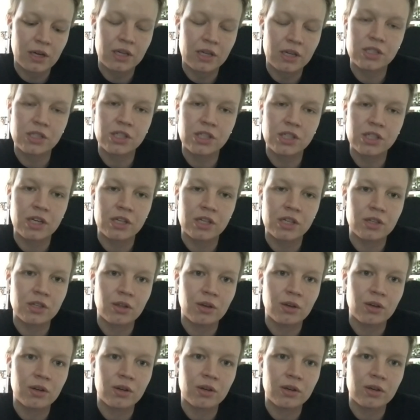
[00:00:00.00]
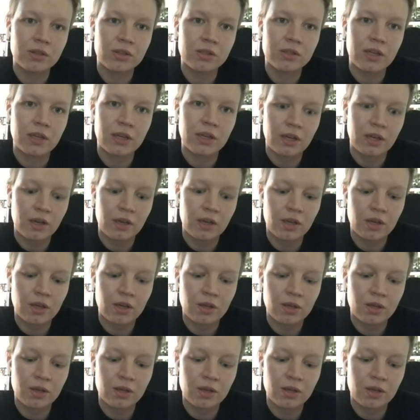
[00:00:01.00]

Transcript: i changed a lot and i